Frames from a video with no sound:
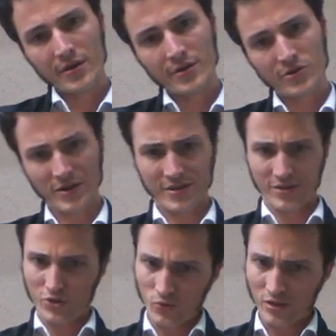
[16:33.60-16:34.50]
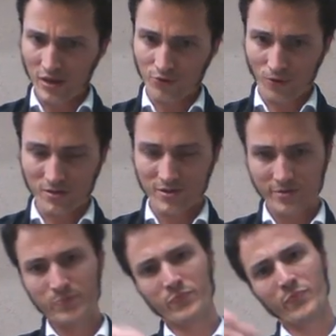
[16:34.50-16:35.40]
So I take 2 electrons,
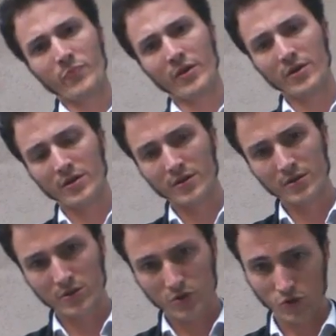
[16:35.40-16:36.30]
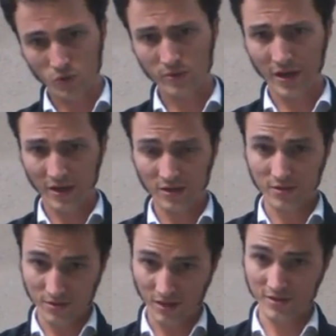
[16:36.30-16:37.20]

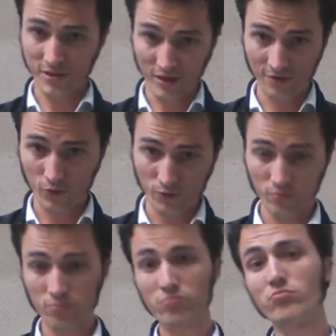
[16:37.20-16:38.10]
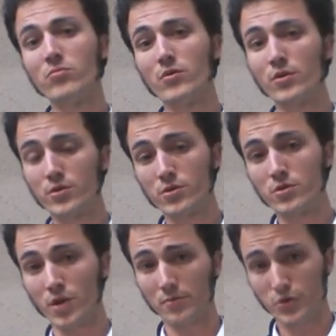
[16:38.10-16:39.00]
that's -2,
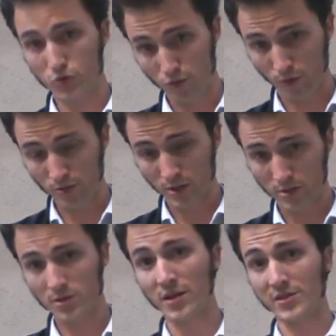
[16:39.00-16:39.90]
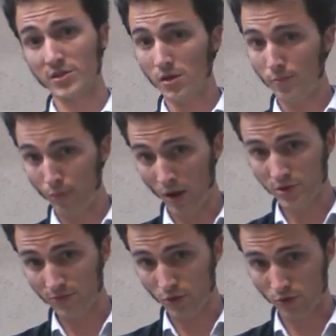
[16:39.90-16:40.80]
times 2 protons, that's
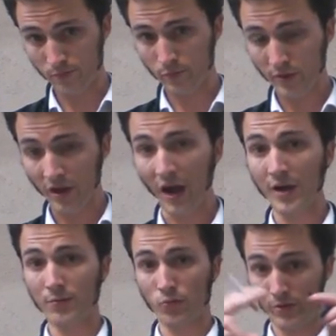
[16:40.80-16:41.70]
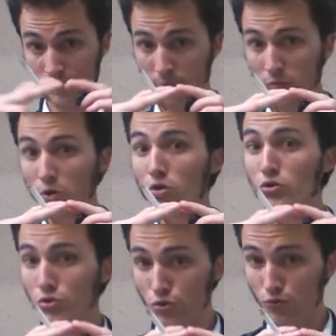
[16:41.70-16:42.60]
+2, I end up with
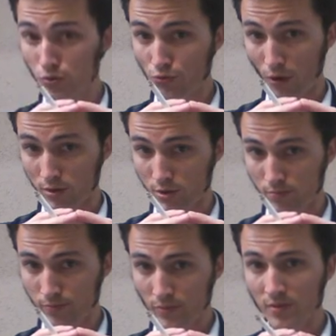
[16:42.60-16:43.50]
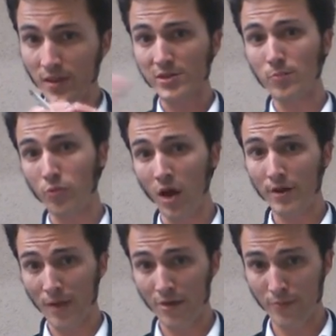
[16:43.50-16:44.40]
2 neutrons. That's
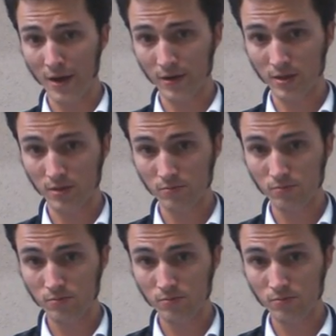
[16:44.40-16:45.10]
applied mathematics.